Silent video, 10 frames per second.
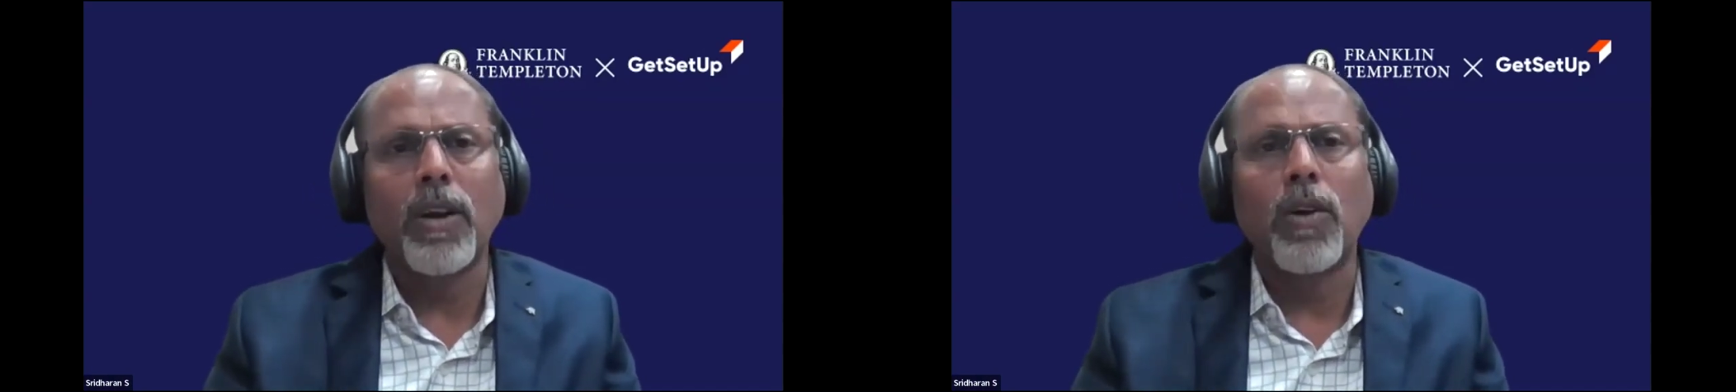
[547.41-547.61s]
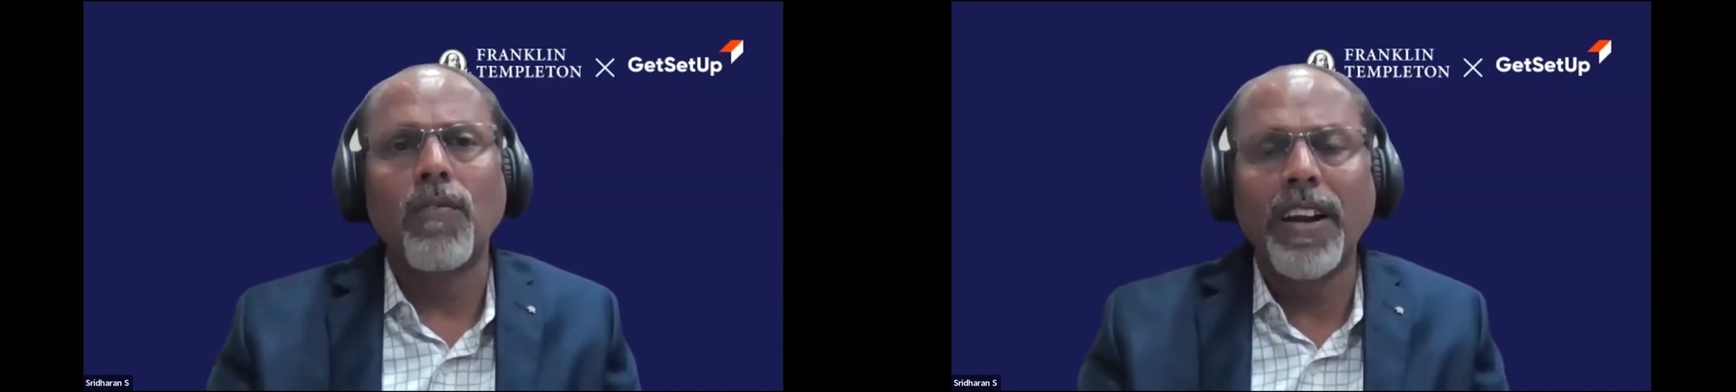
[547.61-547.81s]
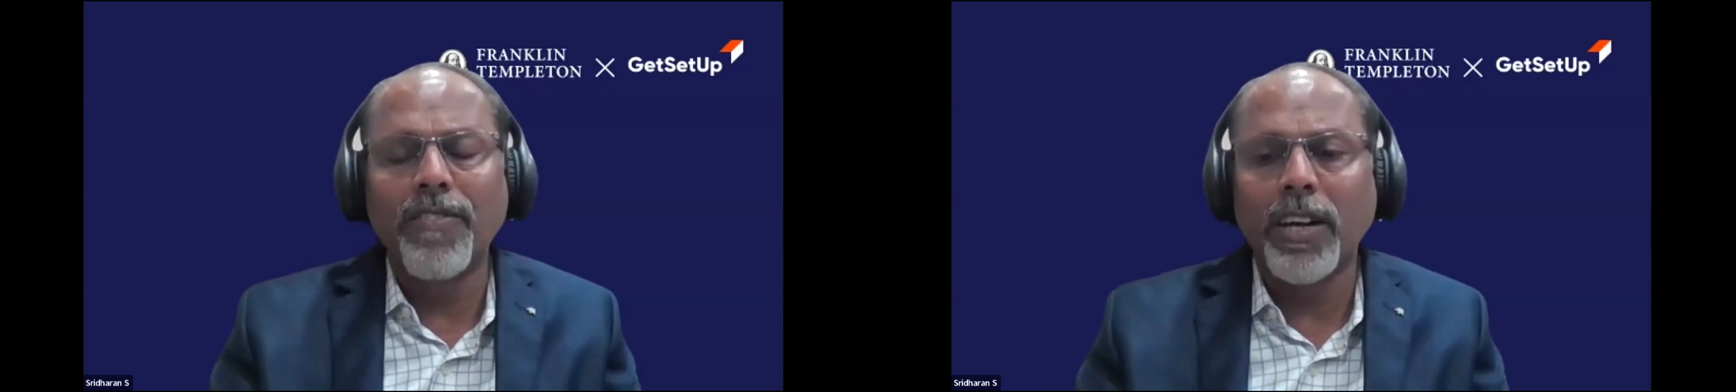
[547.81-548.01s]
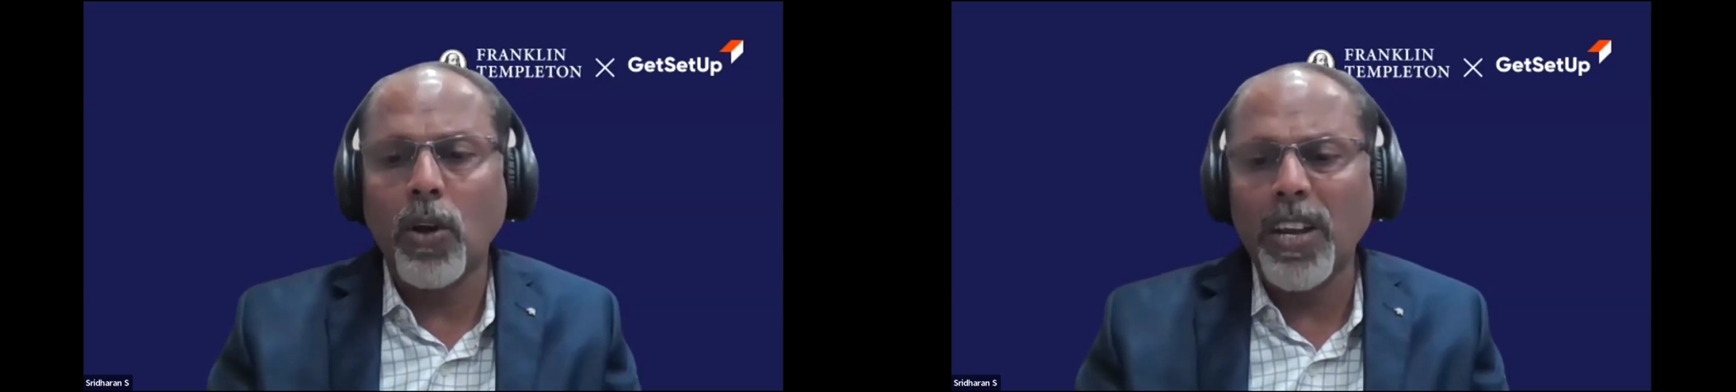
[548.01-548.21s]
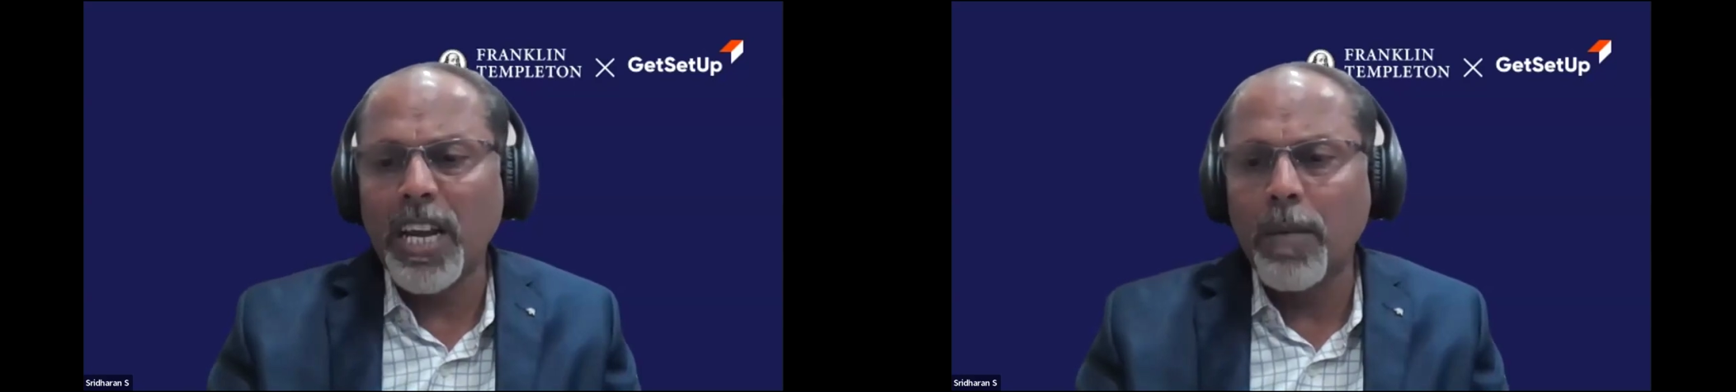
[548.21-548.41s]
And when we
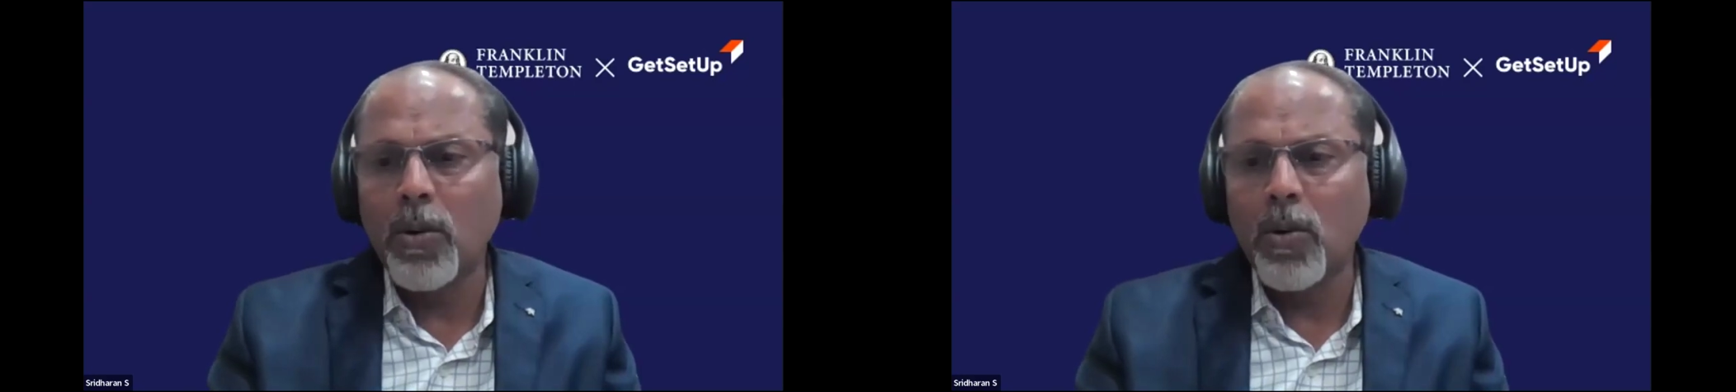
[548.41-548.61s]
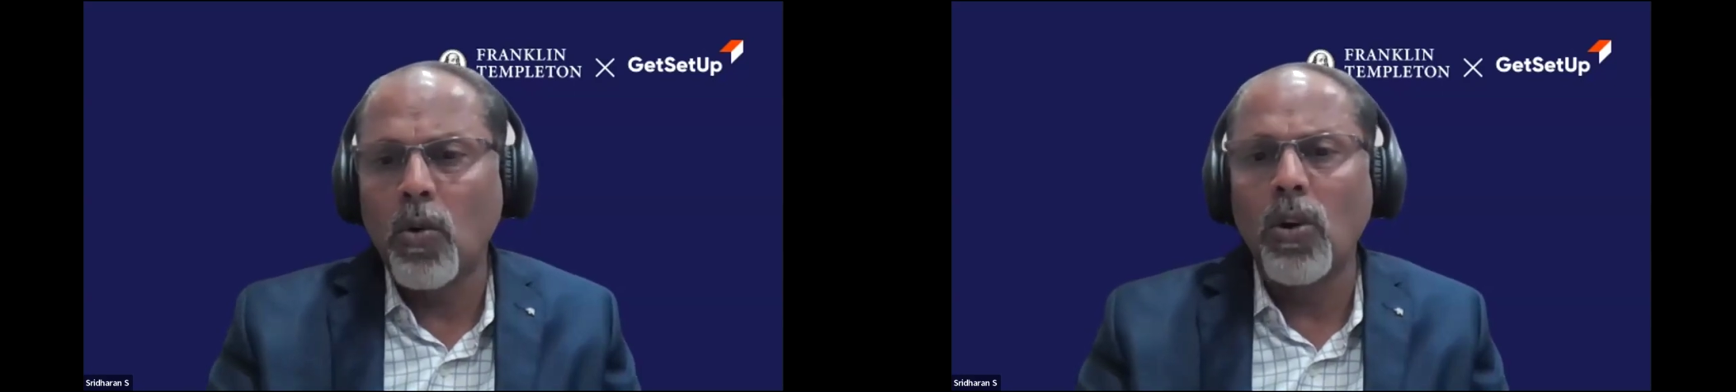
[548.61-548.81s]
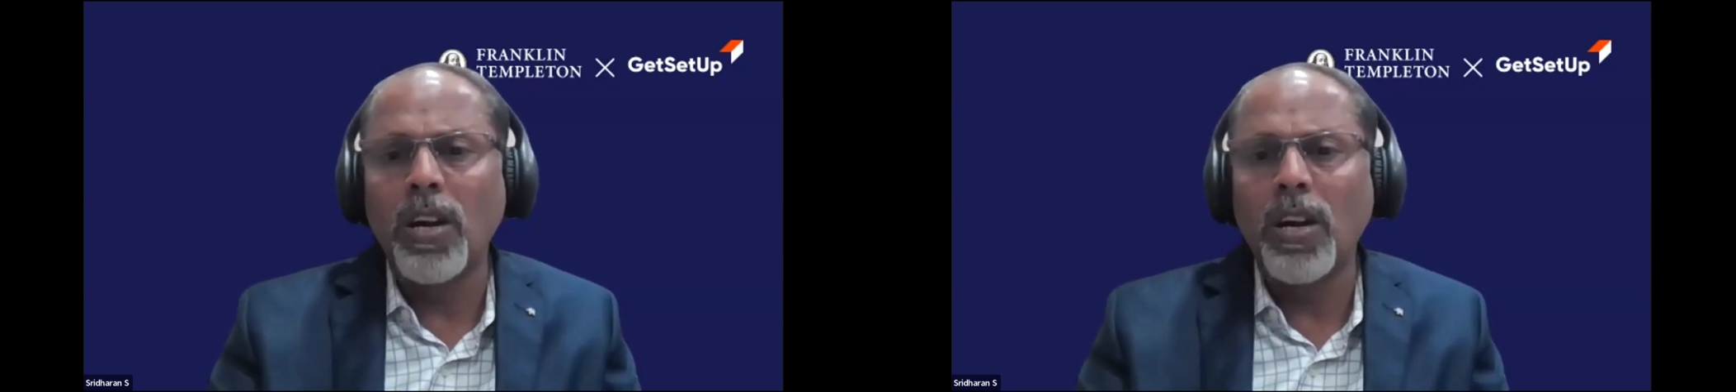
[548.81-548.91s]
are talking about